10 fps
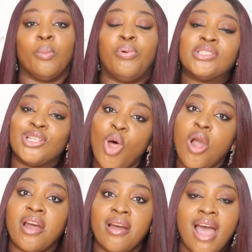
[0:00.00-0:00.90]
But
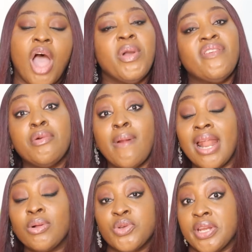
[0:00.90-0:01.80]
luck, however,
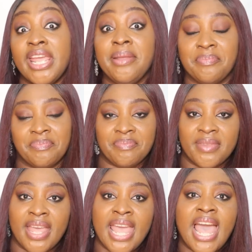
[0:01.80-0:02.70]
ran out on him,
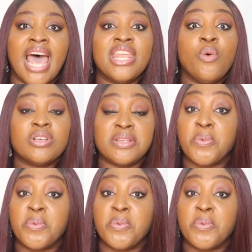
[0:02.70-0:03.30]
and he was